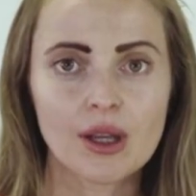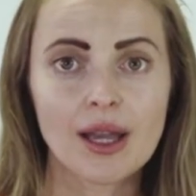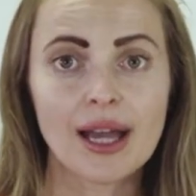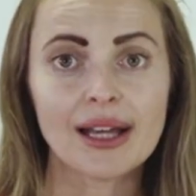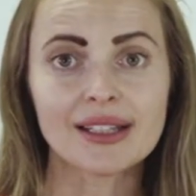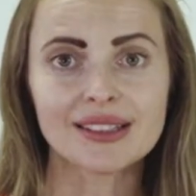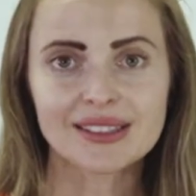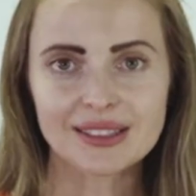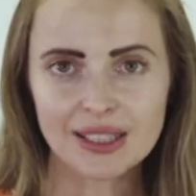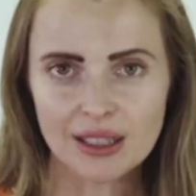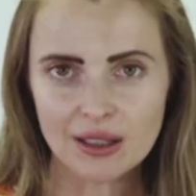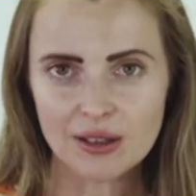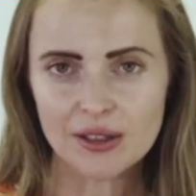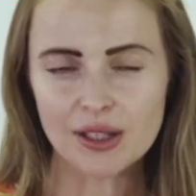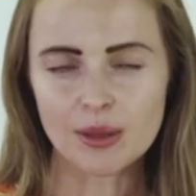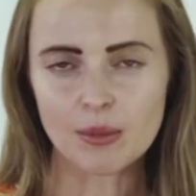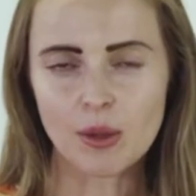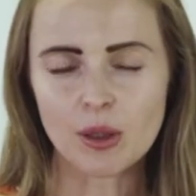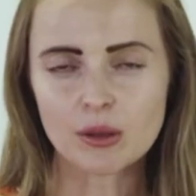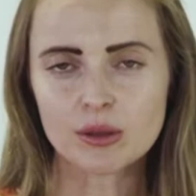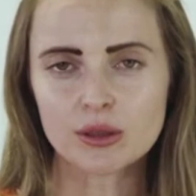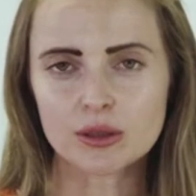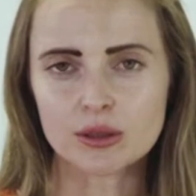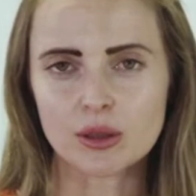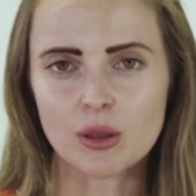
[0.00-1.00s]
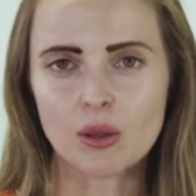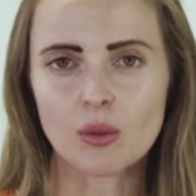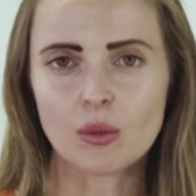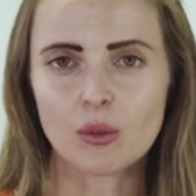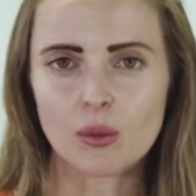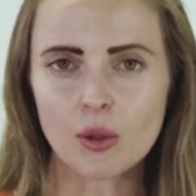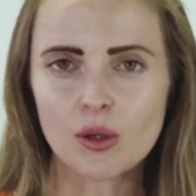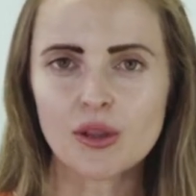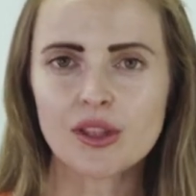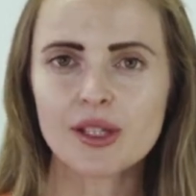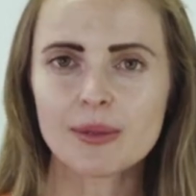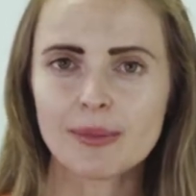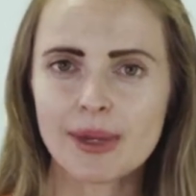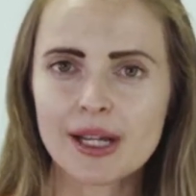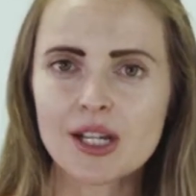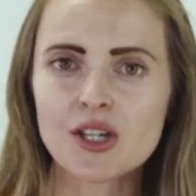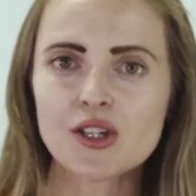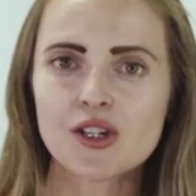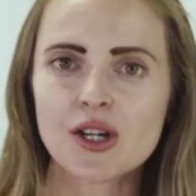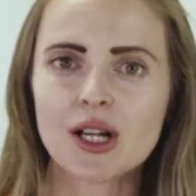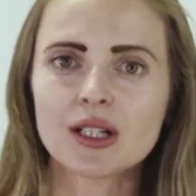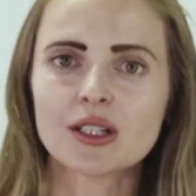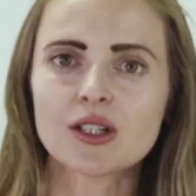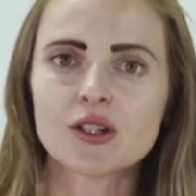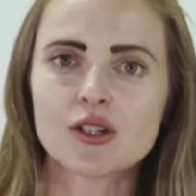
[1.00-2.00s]
And tell them also what the main
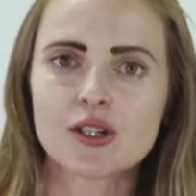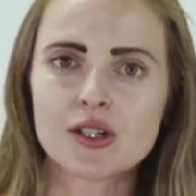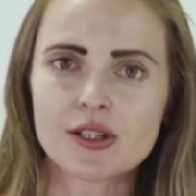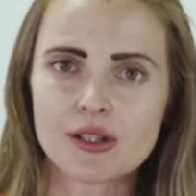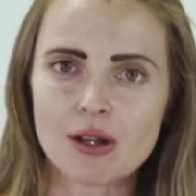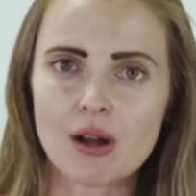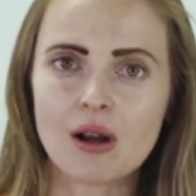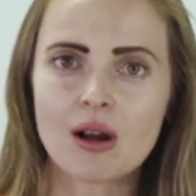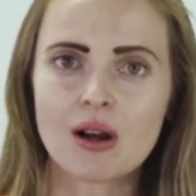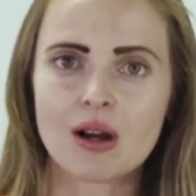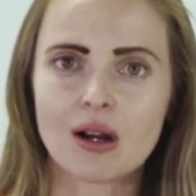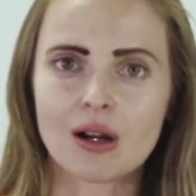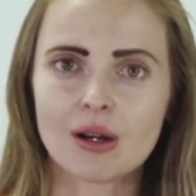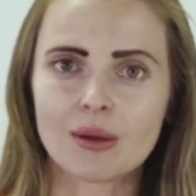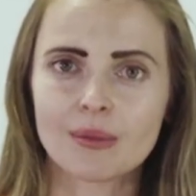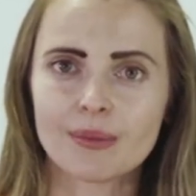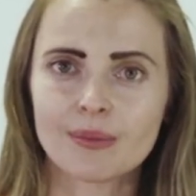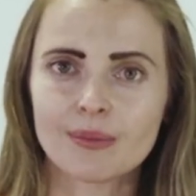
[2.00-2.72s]
challenges are.